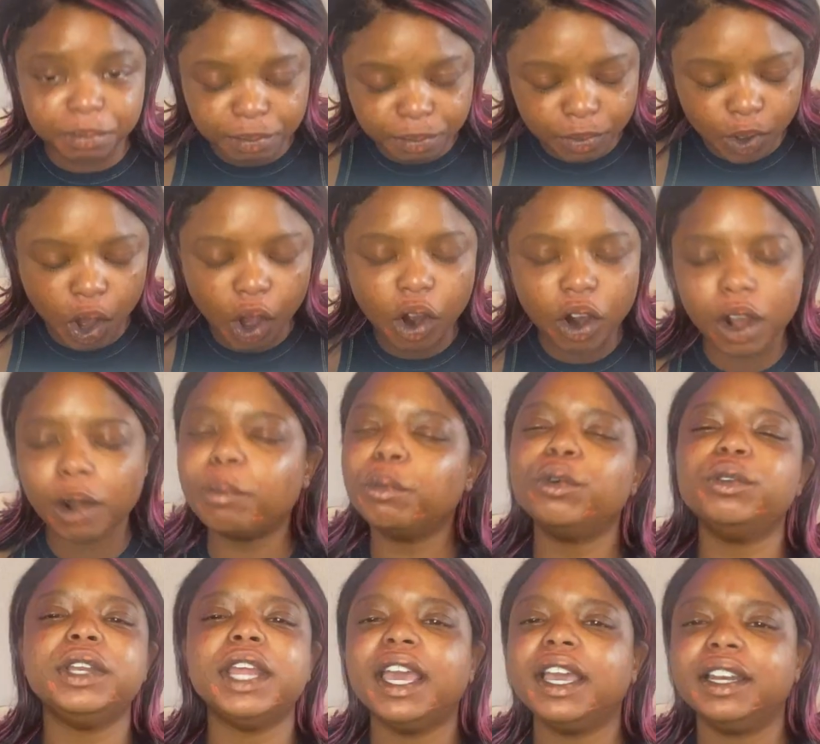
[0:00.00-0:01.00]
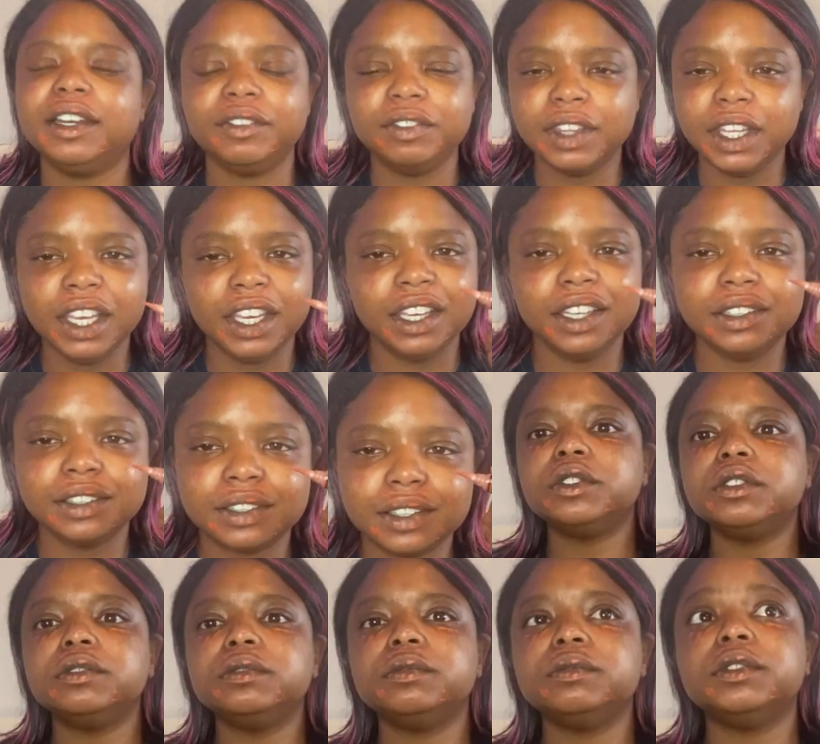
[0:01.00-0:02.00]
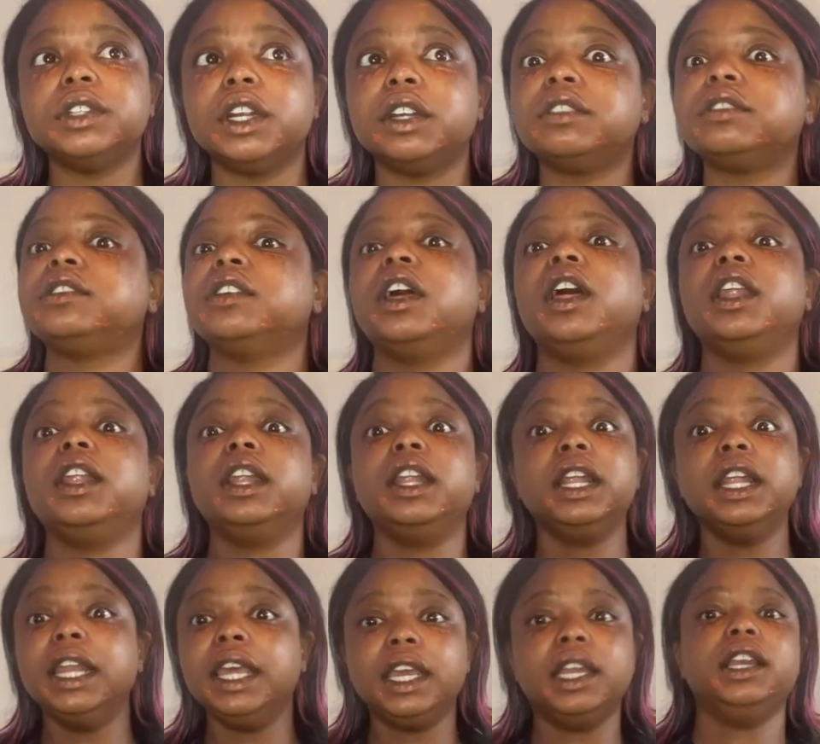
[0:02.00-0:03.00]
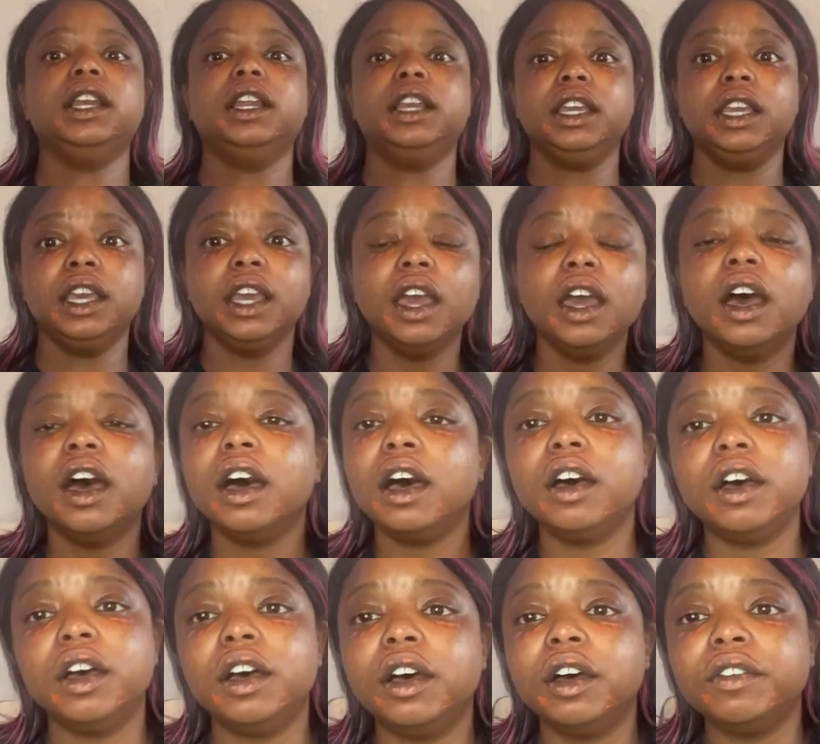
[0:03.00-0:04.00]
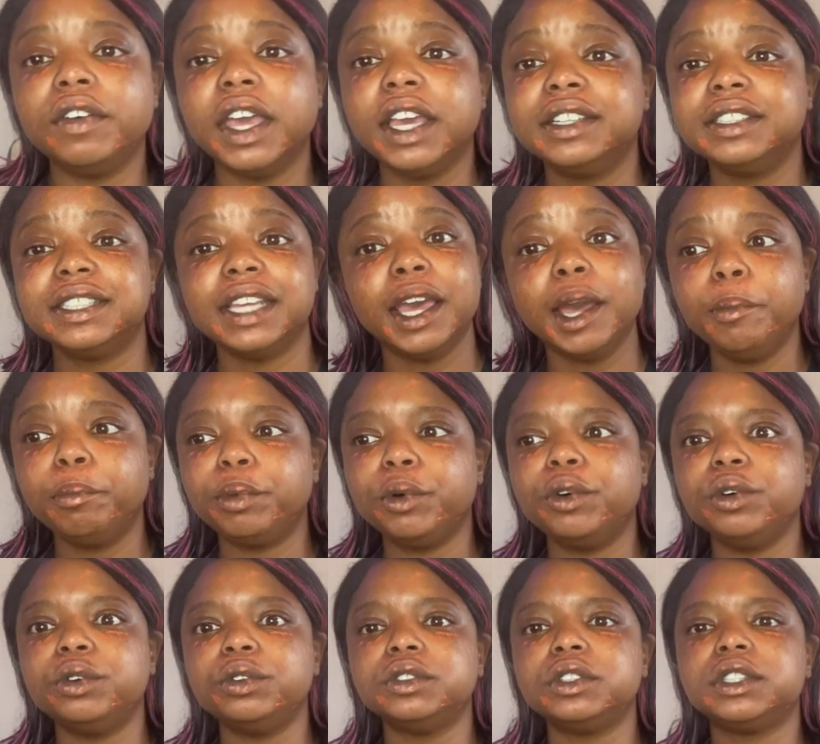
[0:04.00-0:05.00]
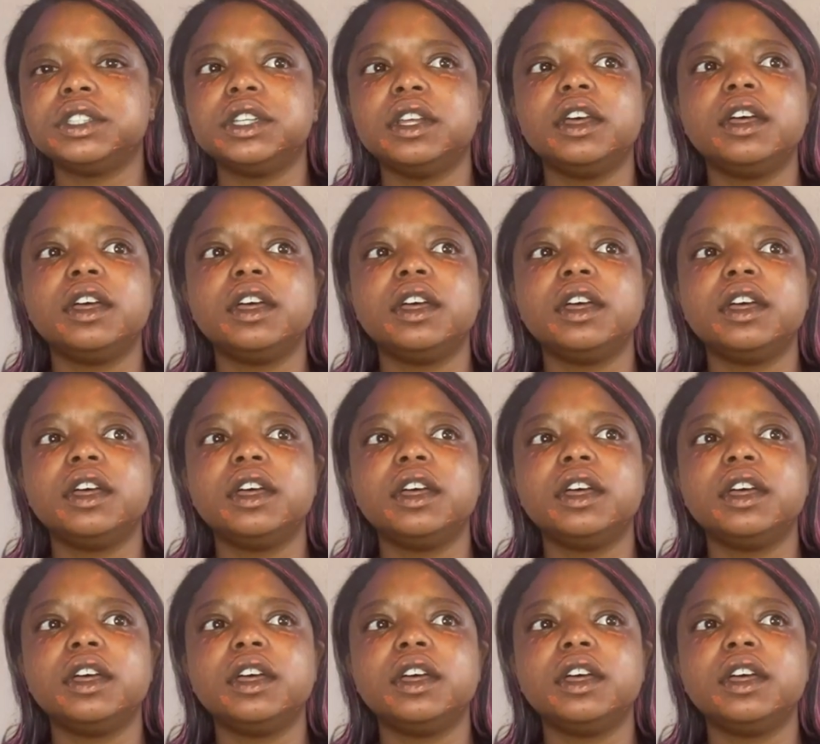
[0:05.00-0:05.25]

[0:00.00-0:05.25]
horrible, negative things. There's a litany of examples